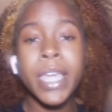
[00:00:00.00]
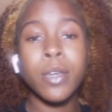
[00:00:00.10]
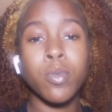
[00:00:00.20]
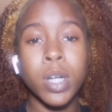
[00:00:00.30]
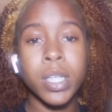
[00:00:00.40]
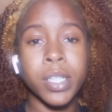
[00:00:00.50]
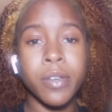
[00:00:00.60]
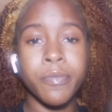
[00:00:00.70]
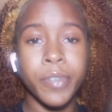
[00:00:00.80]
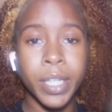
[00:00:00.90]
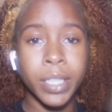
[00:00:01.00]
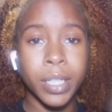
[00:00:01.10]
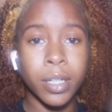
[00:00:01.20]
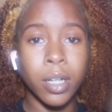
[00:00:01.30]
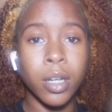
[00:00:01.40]
was convicted
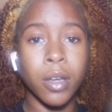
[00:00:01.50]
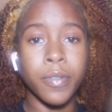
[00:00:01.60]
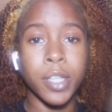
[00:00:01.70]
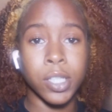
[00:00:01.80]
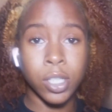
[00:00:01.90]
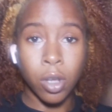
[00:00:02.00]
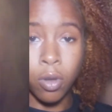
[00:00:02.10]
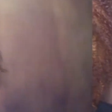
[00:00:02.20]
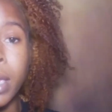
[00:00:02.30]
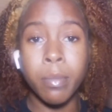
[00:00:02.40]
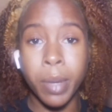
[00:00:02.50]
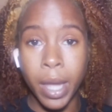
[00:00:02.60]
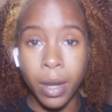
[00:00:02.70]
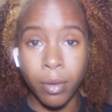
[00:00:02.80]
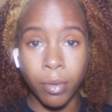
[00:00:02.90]
of assault and
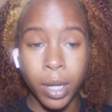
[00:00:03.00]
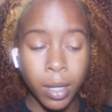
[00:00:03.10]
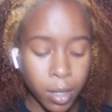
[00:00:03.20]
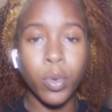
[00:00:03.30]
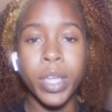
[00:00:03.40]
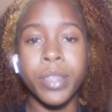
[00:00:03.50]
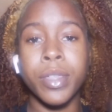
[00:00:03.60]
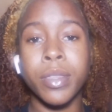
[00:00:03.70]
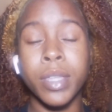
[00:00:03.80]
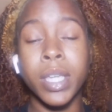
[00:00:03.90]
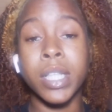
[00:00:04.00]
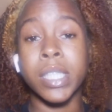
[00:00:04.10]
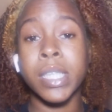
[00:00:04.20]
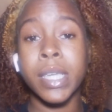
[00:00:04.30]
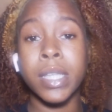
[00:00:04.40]
battery with the
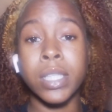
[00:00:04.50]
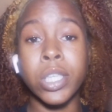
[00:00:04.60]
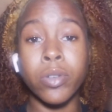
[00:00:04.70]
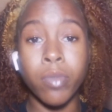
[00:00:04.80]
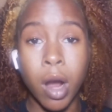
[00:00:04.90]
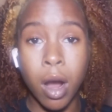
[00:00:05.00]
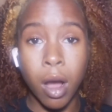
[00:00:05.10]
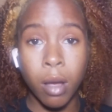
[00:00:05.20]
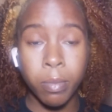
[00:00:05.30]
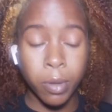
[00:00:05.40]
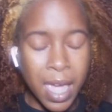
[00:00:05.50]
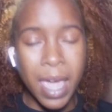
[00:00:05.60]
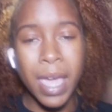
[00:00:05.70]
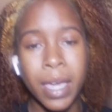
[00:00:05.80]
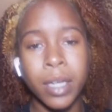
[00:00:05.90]
intent to rob
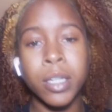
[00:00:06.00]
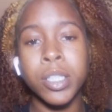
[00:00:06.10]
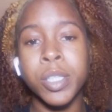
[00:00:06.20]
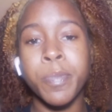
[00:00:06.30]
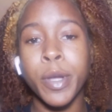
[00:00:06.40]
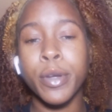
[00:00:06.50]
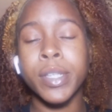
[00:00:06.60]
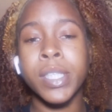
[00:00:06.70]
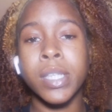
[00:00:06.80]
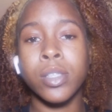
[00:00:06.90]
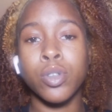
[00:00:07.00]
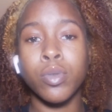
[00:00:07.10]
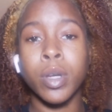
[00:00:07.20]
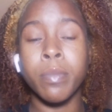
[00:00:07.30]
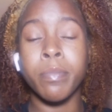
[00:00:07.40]
and conspiracy to
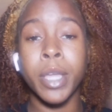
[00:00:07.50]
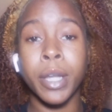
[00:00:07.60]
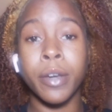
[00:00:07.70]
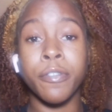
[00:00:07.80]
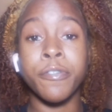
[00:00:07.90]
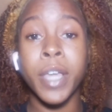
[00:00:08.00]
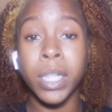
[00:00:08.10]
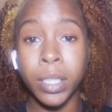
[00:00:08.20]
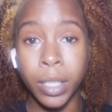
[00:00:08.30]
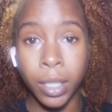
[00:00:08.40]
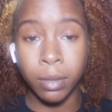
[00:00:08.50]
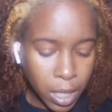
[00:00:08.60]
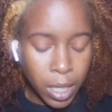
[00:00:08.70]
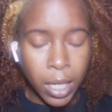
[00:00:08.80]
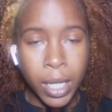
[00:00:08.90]
commit a felony.
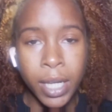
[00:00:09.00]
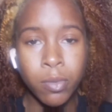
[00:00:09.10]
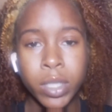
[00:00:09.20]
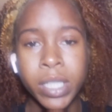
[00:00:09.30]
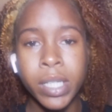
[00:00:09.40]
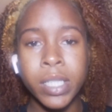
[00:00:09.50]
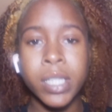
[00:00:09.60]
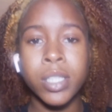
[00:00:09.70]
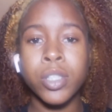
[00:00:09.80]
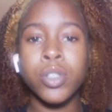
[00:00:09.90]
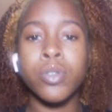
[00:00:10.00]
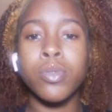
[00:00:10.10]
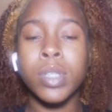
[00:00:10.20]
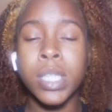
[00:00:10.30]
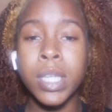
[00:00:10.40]
He was sentenced to
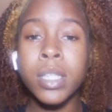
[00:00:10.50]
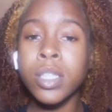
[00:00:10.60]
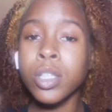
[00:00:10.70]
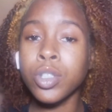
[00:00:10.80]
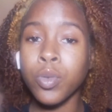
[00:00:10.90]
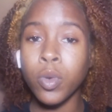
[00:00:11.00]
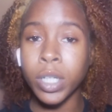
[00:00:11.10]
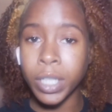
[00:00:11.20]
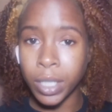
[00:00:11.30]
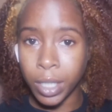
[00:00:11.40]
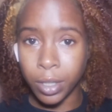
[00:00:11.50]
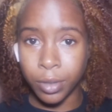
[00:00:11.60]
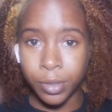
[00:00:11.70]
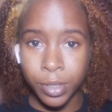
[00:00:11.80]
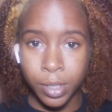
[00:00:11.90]
10 to 20 years